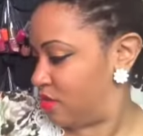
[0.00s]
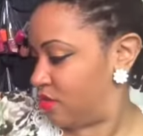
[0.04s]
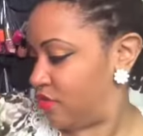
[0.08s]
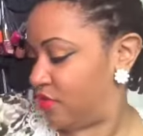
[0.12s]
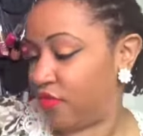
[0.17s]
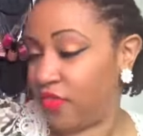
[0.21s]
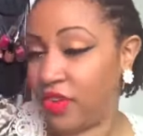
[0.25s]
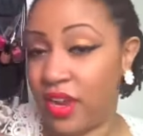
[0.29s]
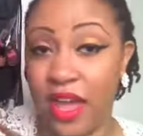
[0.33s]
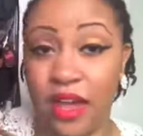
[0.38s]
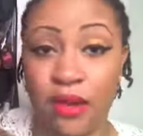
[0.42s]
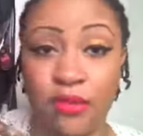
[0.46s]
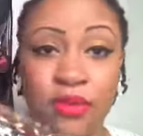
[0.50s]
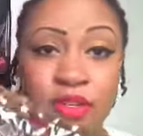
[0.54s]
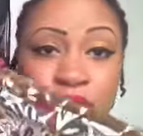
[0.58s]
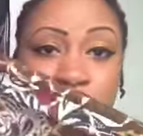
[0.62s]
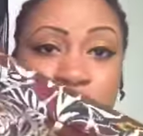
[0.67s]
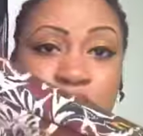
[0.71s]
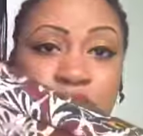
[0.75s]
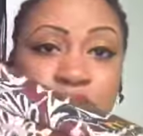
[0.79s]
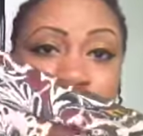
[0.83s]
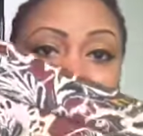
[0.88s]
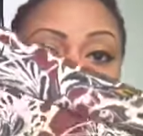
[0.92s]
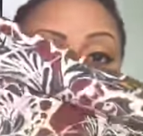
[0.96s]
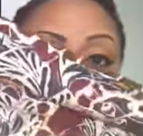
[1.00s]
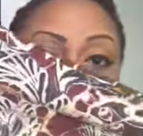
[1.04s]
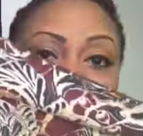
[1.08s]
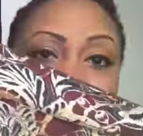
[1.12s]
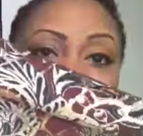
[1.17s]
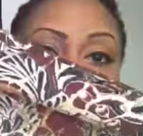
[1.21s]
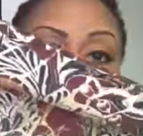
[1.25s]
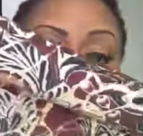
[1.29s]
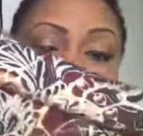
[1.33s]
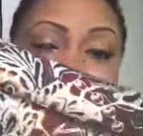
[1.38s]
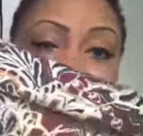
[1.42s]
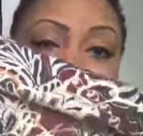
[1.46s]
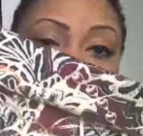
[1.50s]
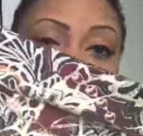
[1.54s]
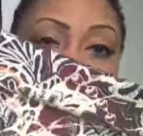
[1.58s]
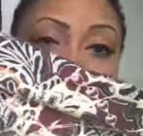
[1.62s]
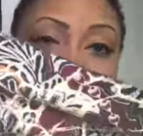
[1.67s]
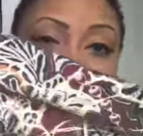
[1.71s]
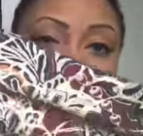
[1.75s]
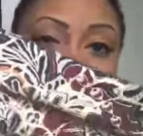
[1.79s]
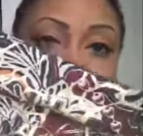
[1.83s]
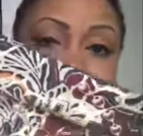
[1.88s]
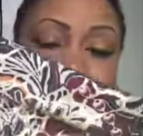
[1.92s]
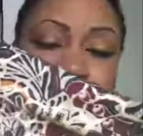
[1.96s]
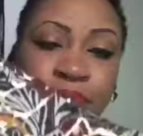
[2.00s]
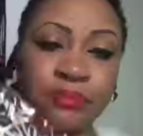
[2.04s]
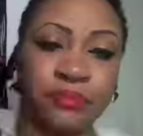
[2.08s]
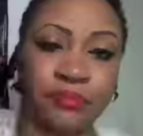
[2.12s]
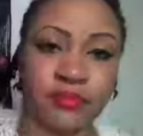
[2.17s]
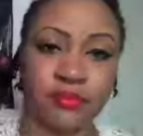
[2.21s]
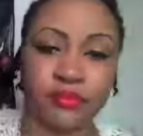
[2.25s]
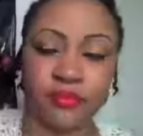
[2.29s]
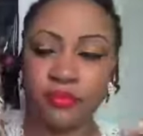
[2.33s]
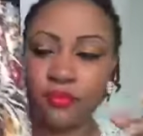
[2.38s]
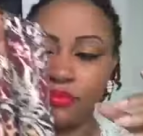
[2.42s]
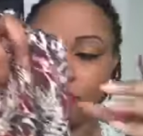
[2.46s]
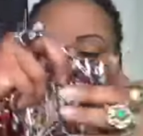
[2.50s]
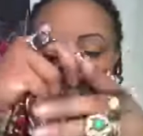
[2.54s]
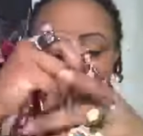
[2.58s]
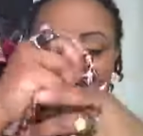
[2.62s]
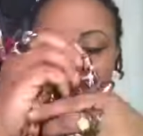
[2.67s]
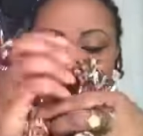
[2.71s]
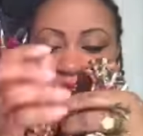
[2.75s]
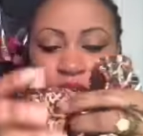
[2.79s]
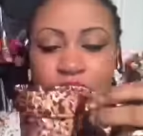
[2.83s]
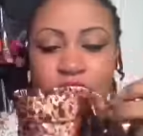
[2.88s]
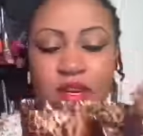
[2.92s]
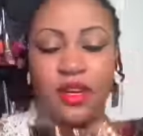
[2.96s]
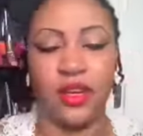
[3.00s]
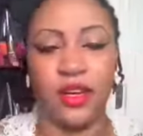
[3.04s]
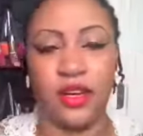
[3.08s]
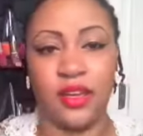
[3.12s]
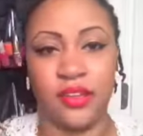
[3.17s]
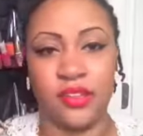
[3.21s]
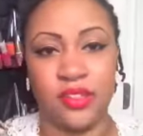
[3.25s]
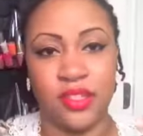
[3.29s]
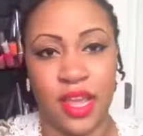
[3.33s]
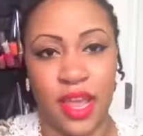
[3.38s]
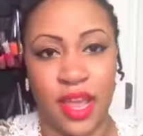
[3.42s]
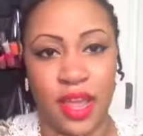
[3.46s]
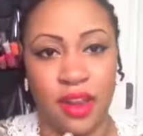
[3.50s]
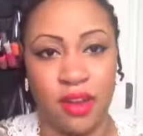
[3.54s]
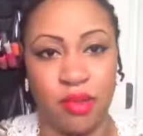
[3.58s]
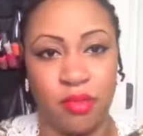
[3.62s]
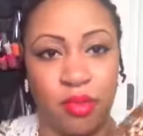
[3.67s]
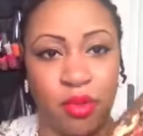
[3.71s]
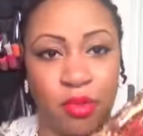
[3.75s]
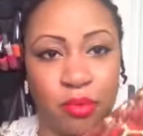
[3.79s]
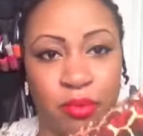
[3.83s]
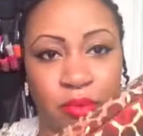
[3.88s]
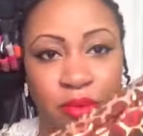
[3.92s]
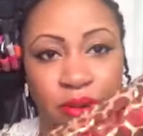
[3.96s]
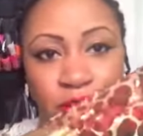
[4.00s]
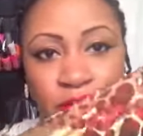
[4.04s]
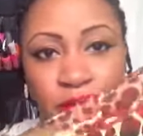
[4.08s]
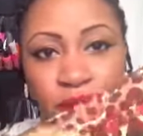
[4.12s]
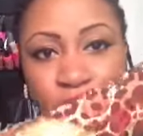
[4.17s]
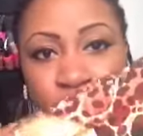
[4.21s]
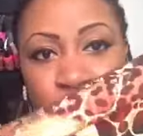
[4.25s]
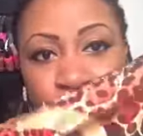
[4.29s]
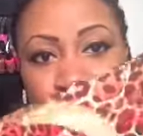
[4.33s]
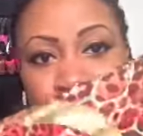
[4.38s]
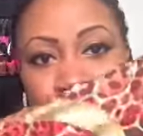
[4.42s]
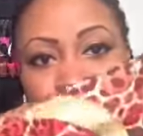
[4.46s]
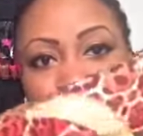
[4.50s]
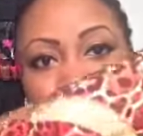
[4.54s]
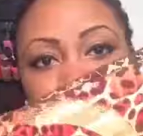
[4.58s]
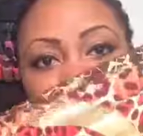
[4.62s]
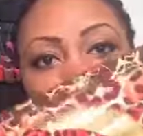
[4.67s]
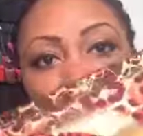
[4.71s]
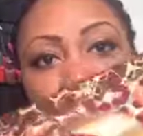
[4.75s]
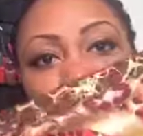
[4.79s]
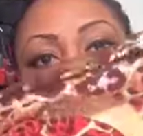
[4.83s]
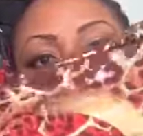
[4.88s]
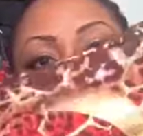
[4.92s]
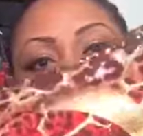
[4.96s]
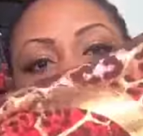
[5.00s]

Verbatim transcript: flowers on this leg, and then there's animal print on this leg.